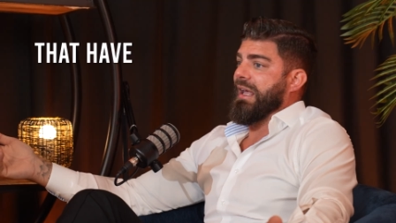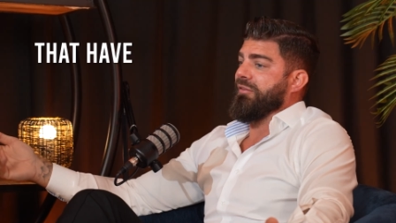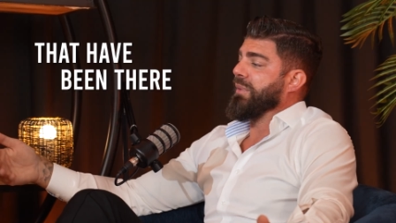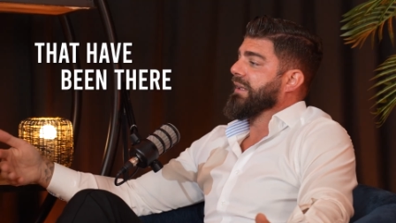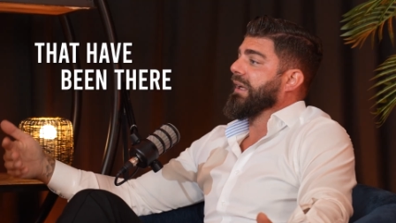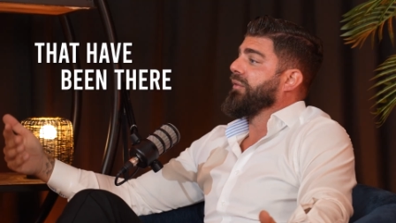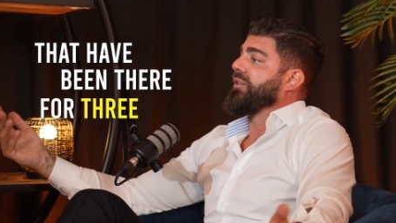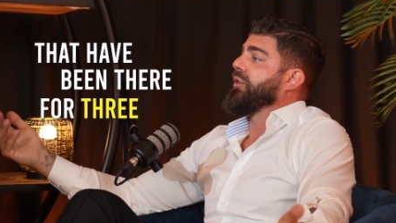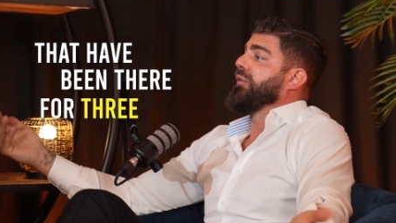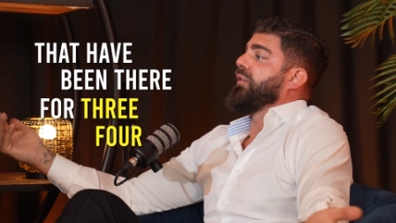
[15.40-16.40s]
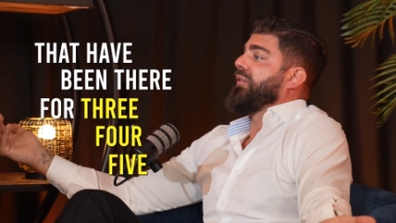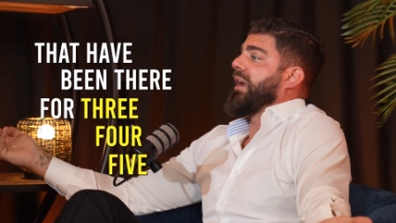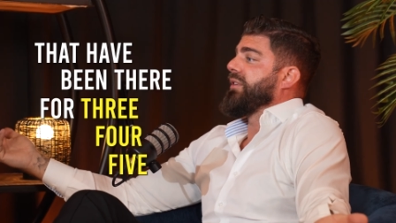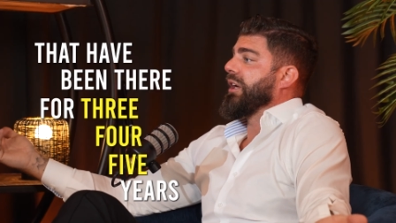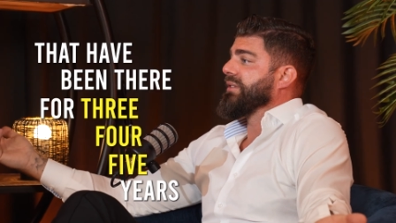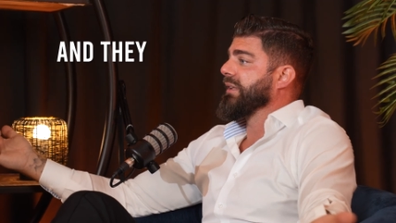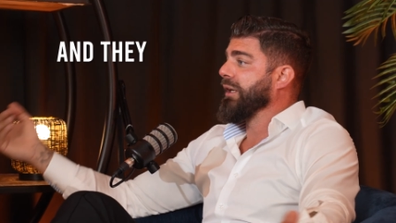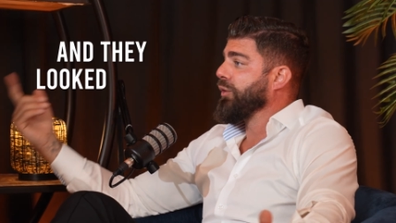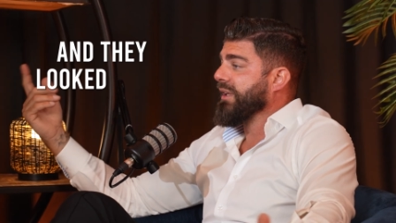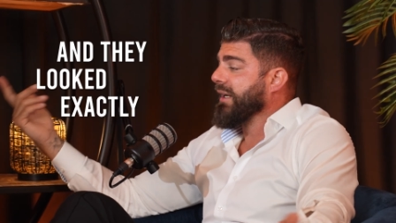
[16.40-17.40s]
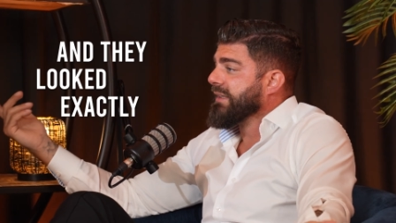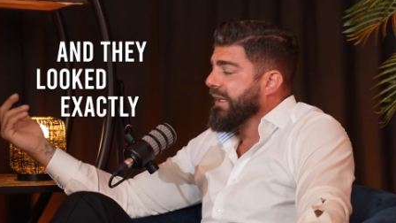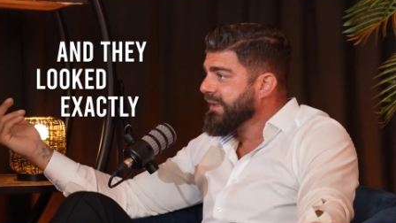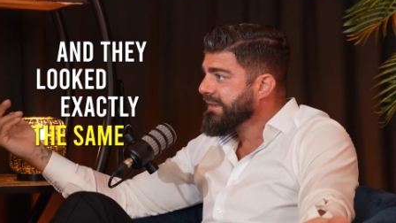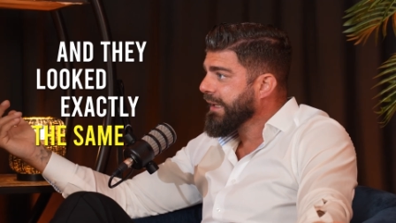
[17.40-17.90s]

have been there for 3, 4, 5 years and they looked exactly the